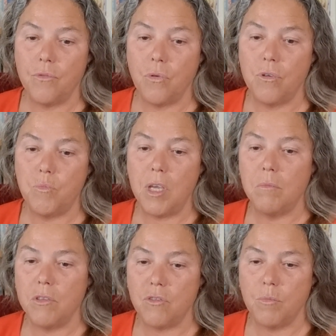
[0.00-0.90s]
Thorn being
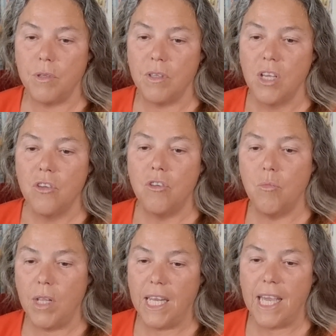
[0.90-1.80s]
miserable,
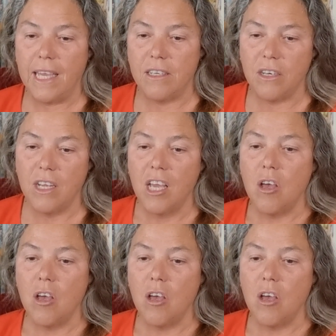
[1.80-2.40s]
humiliated,